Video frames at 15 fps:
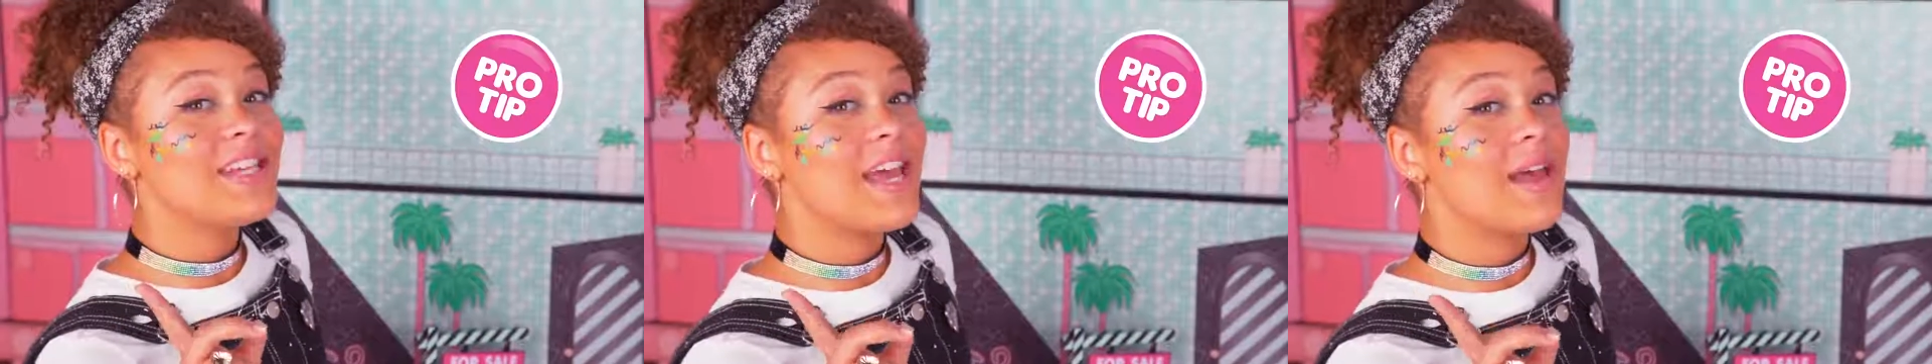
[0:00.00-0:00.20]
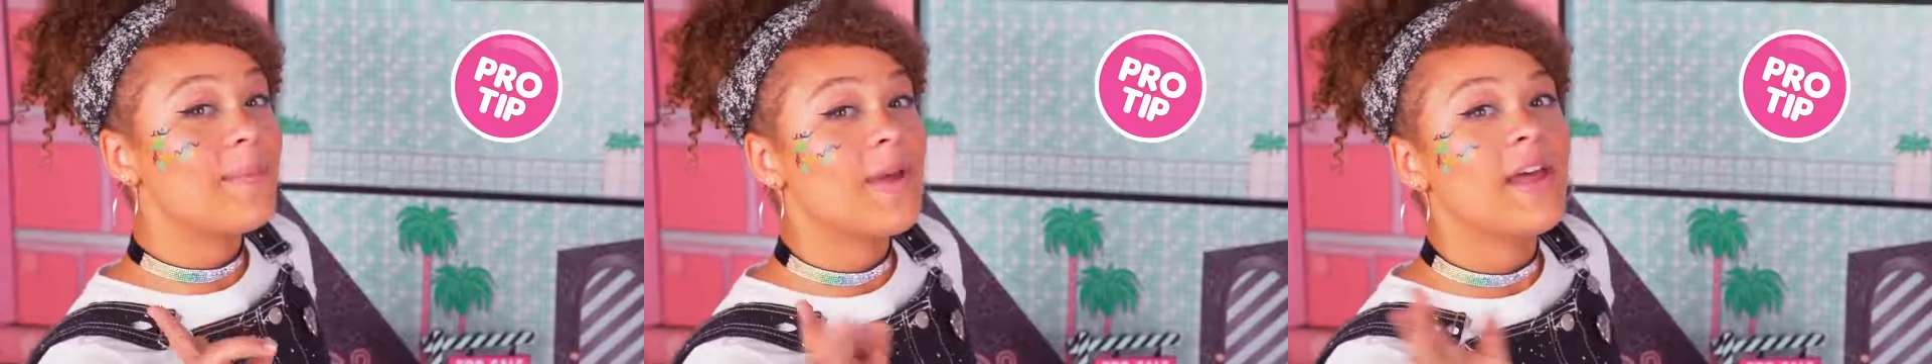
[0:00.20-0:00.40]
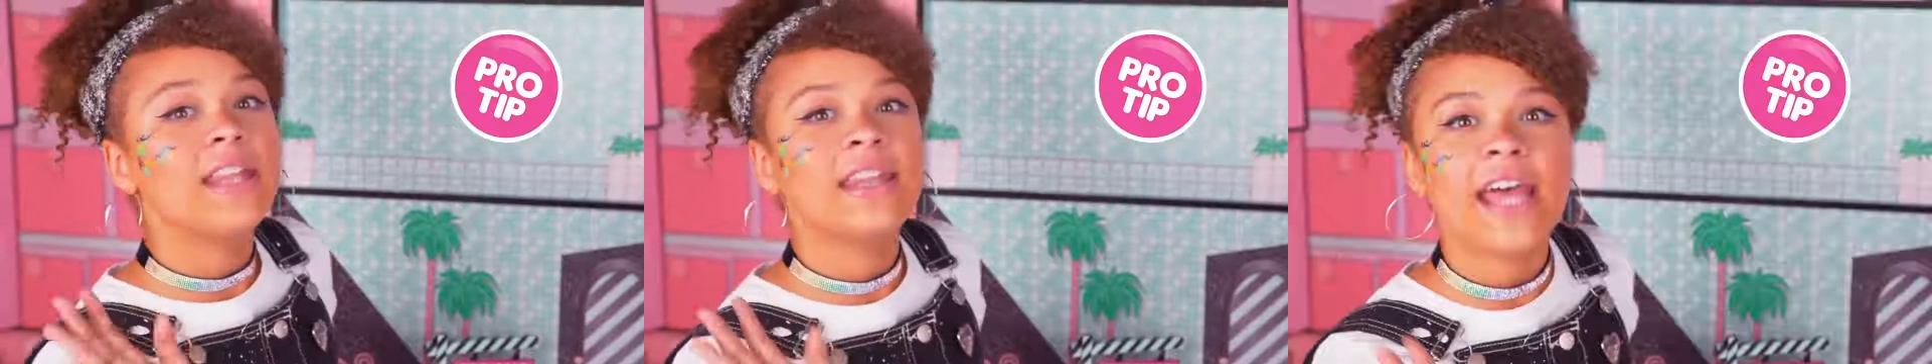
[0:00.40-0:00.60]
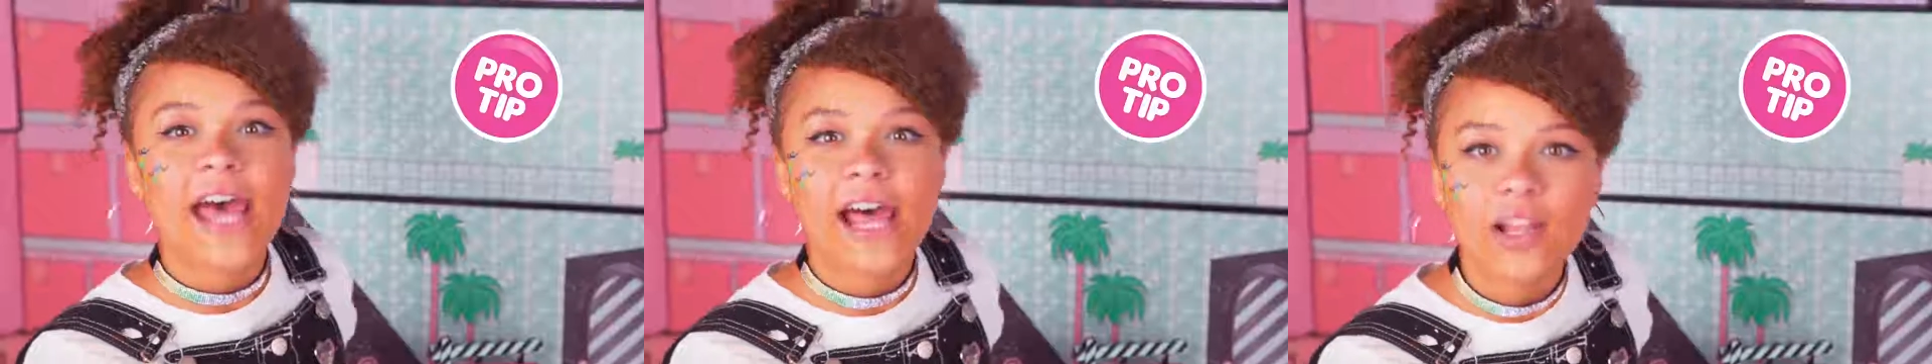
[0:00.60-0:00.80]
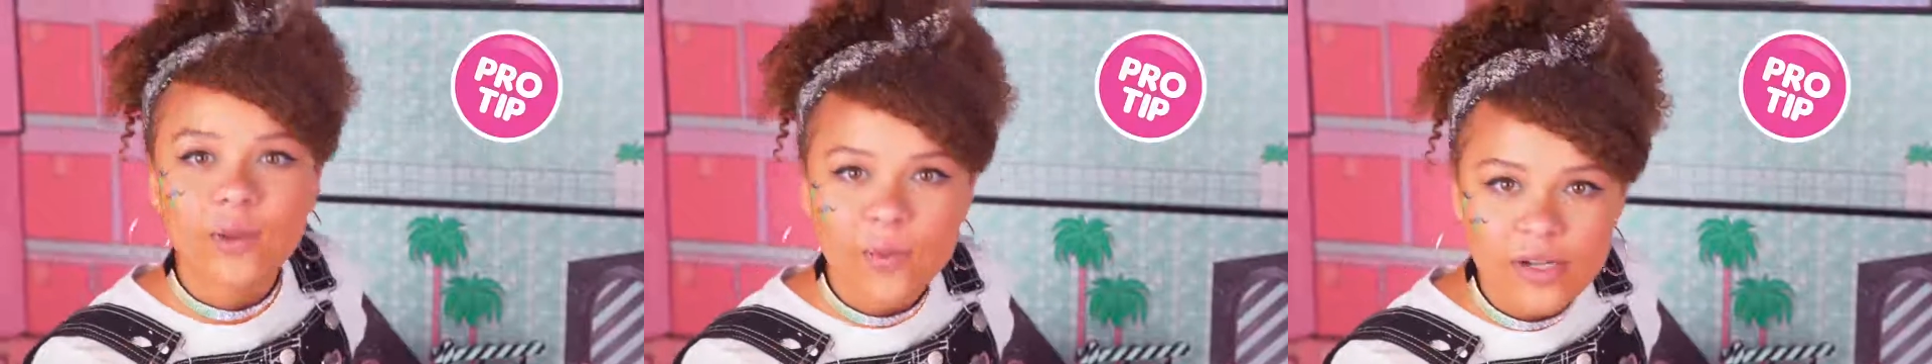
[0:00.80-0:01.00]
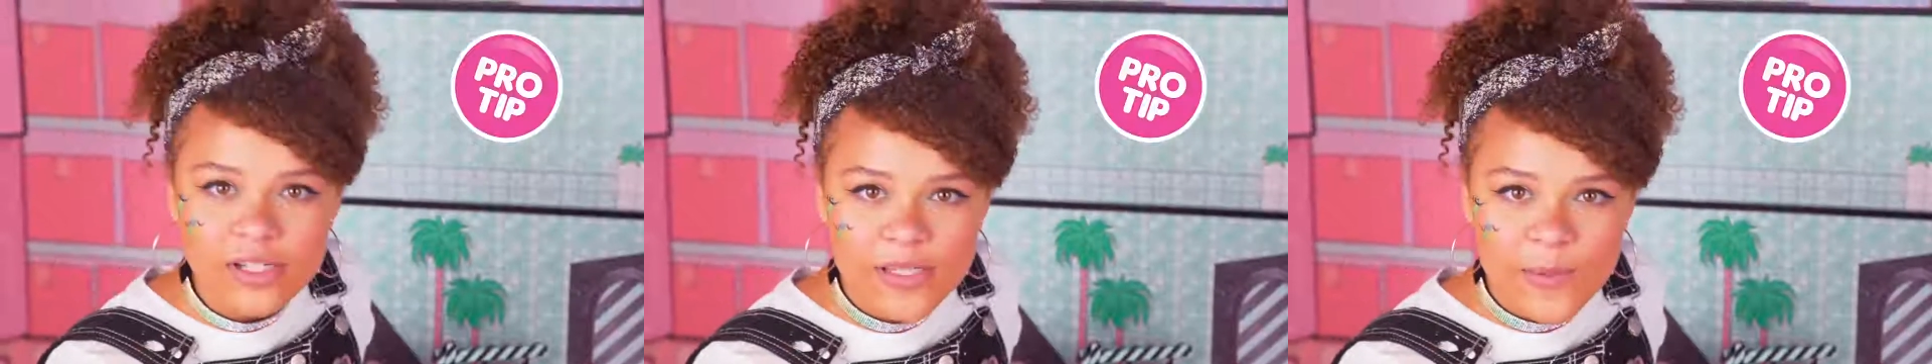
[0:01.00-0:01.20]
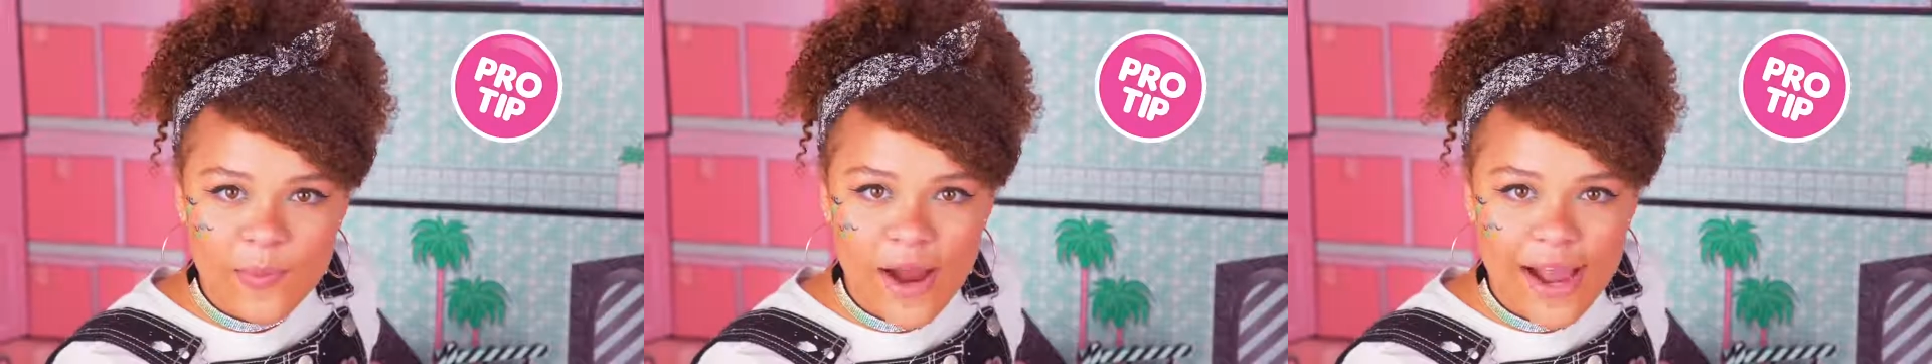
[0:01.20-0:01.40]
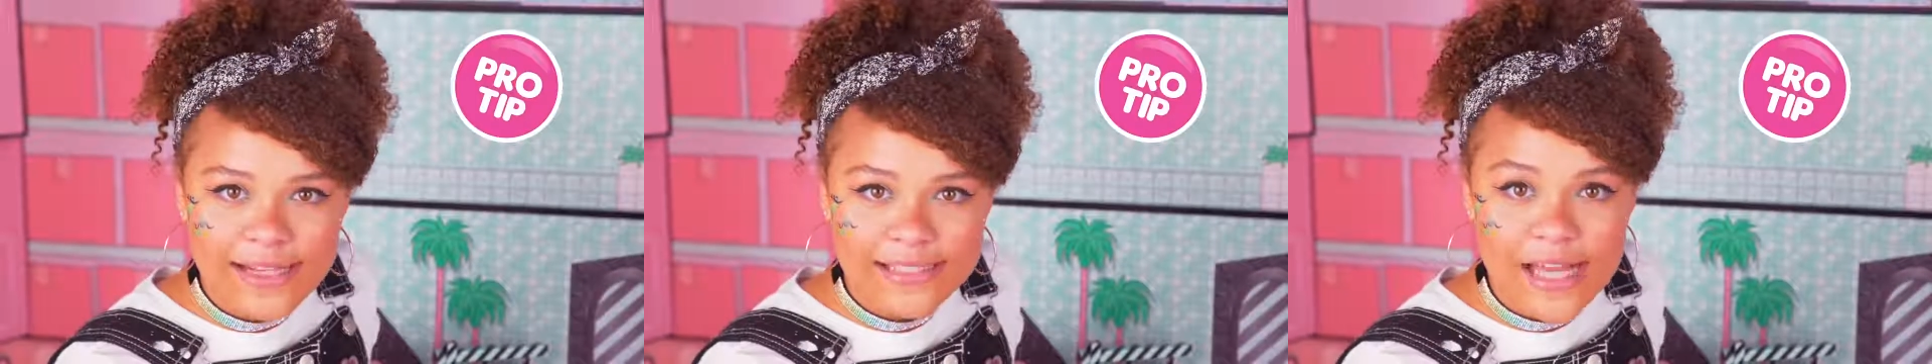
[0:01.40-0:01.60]
tip, the LOL
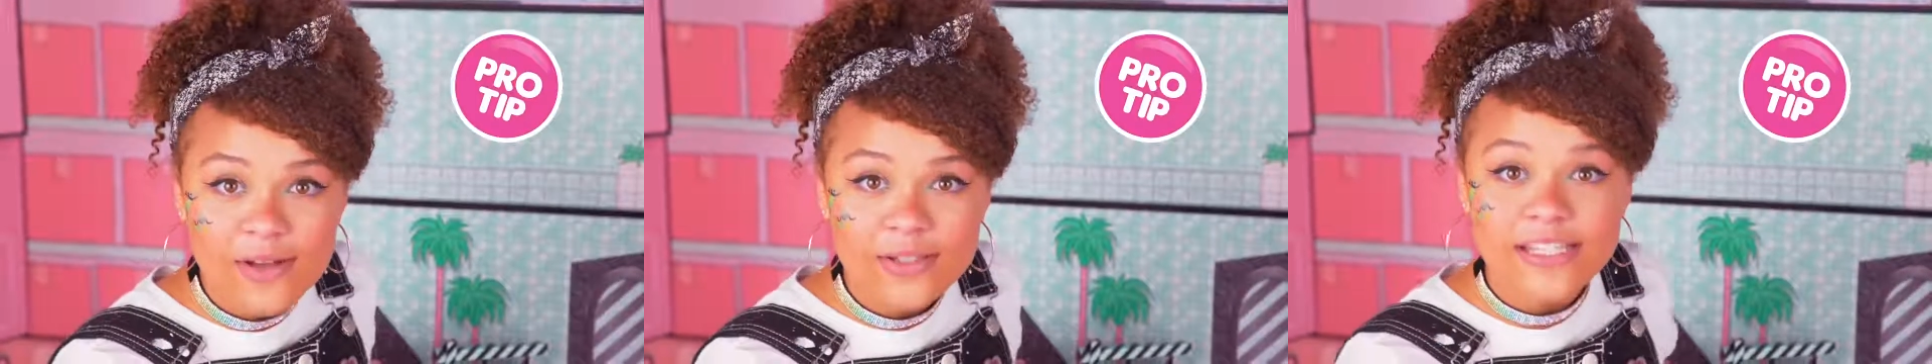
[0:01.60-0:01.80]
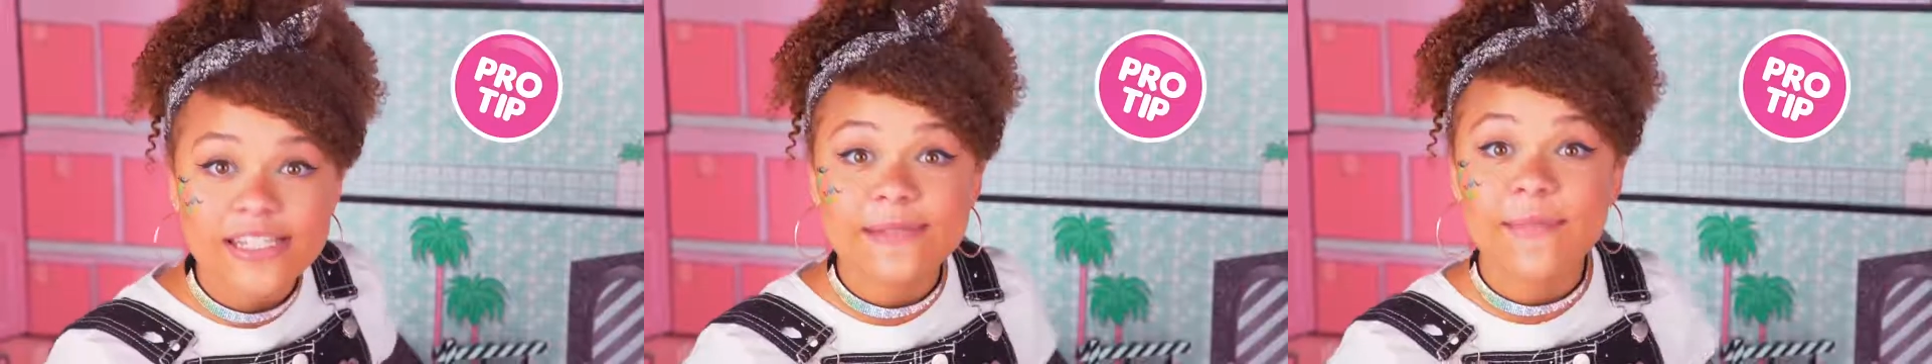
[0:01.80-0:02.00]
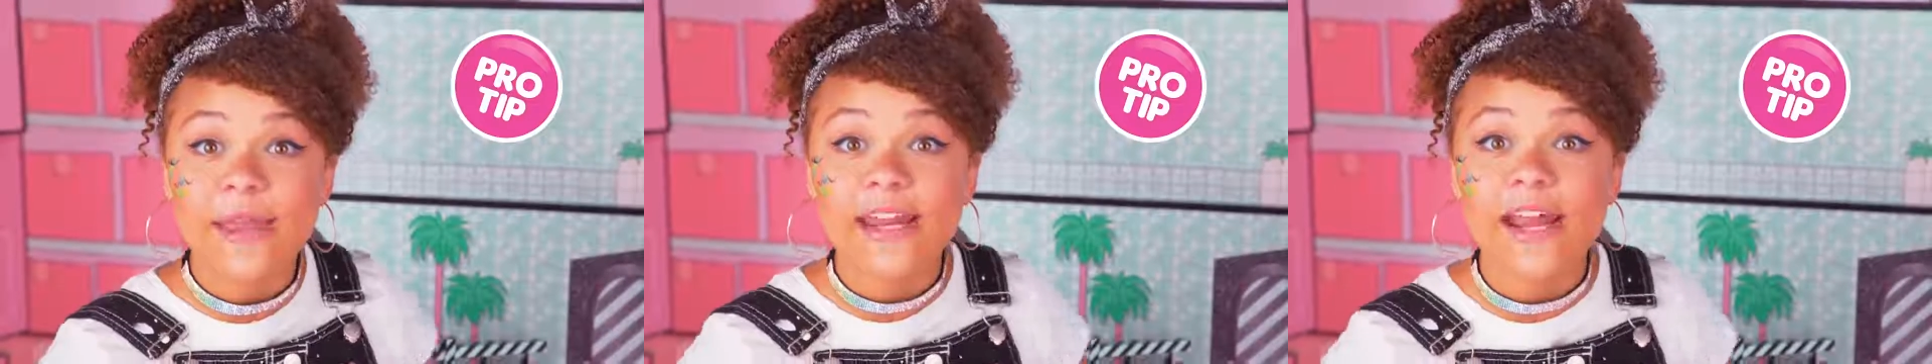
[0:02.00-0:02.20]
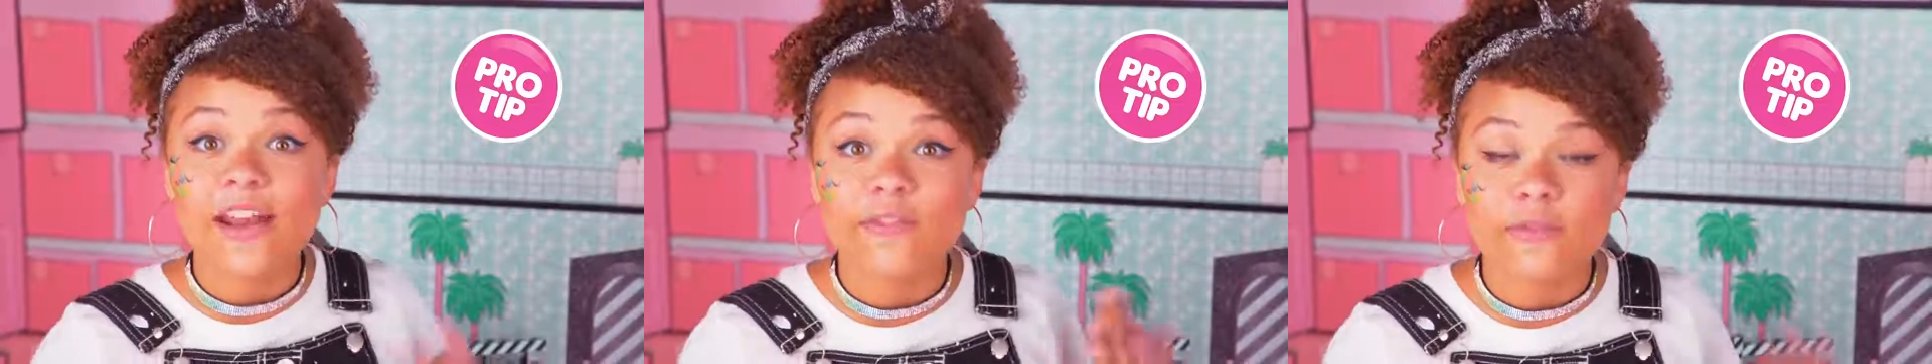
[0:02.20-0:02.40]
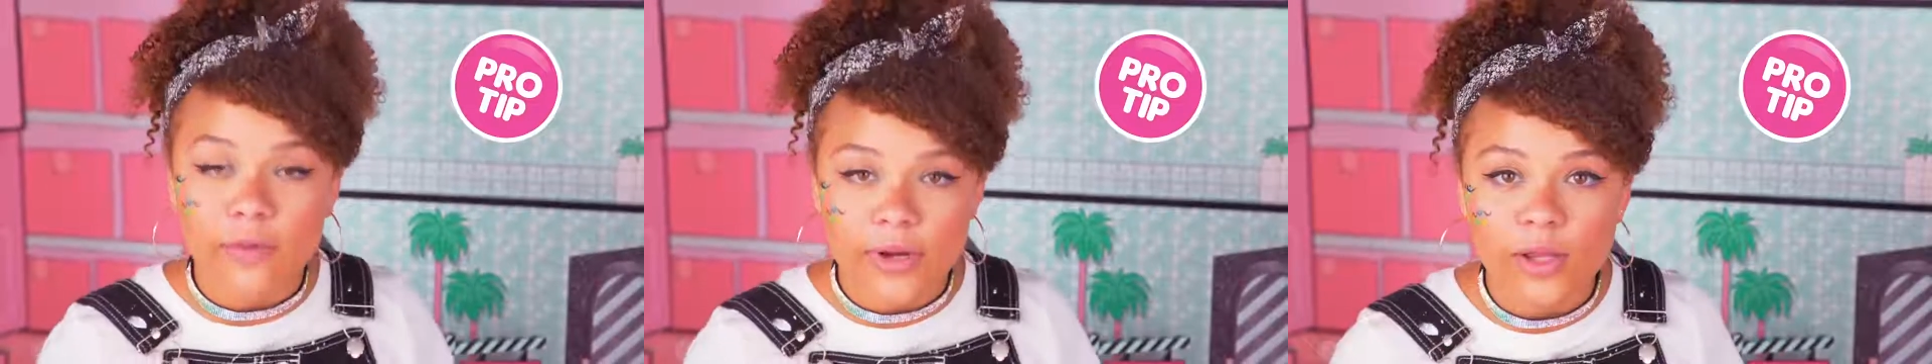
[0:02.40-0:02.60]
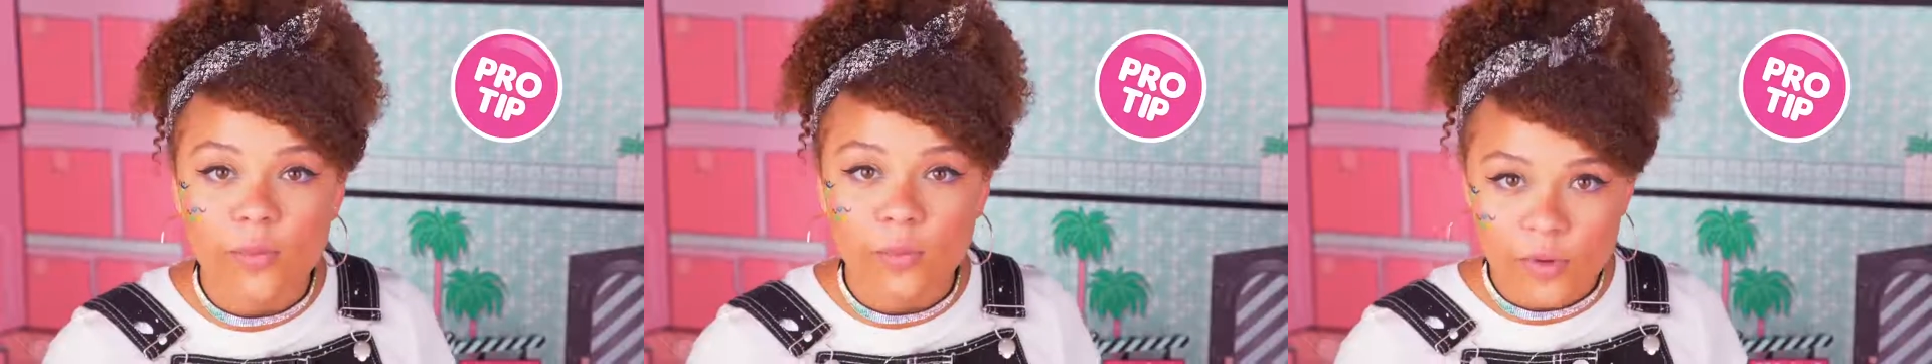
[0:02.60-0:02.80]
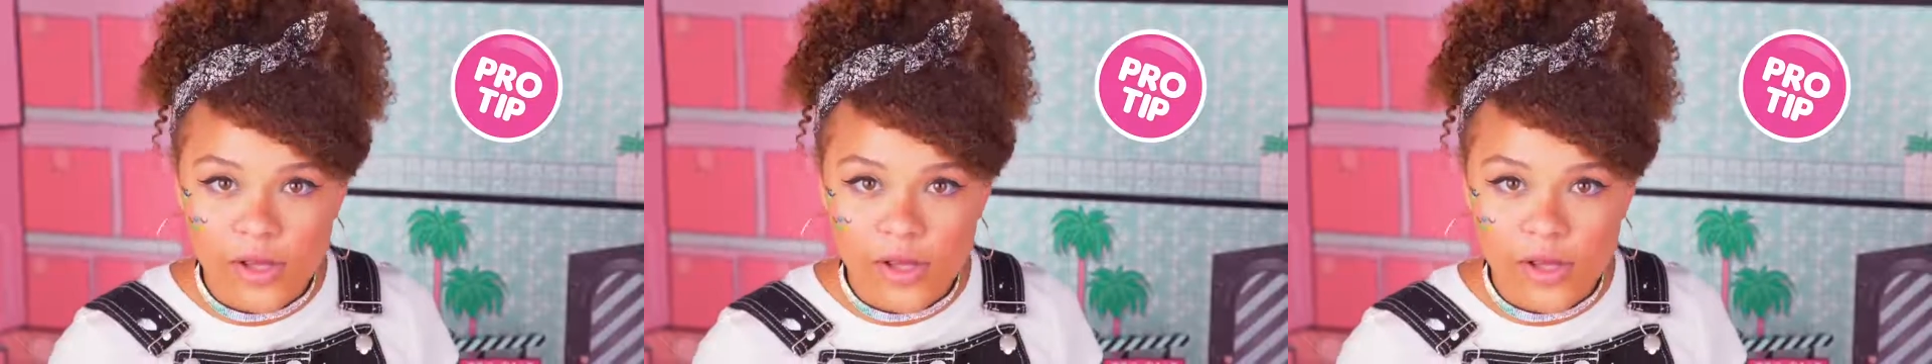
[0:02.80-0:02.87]
Surprise House is made out of real